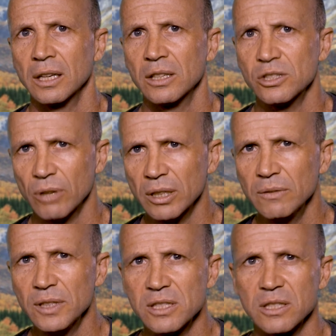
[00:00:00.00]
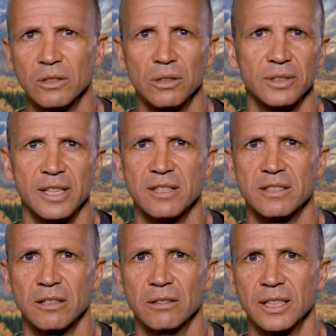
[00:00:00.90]
Constructivists are not
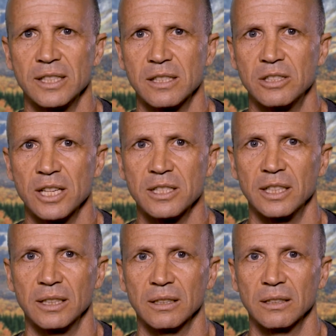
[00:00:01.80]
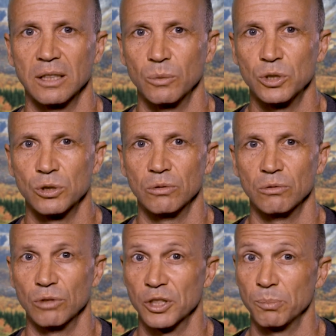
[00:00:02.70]
necessarily suggesting that we
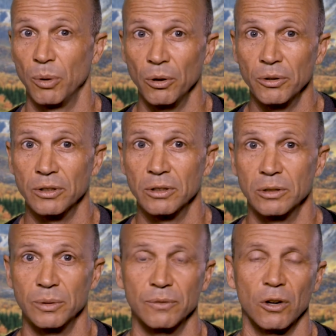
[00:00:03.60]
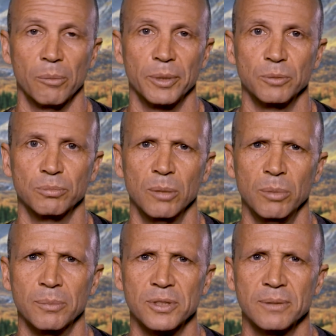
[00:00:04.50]
shouldn't respond to environmental
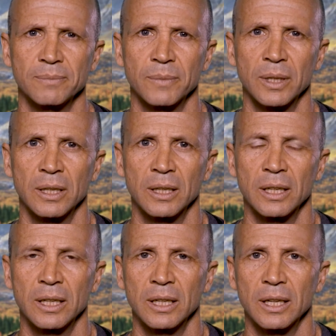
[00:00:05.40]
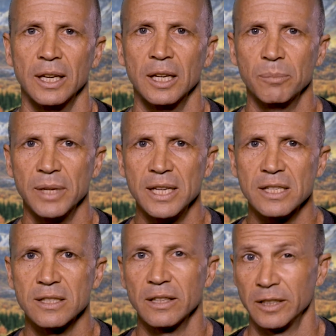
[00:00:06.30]
problems. It
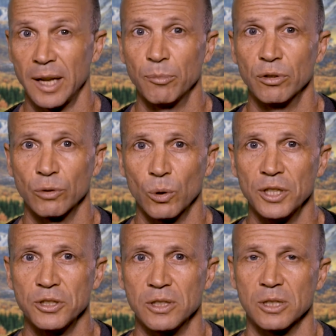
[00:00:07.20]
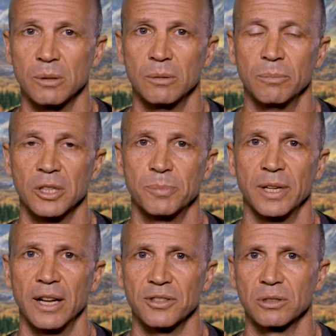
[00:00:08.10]
means that a number of questions must
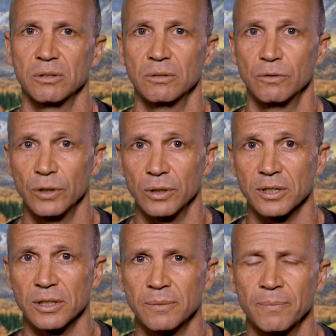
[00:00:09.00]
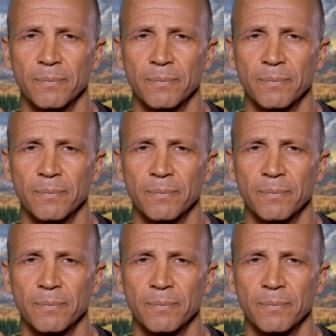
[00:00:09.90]
be asked first.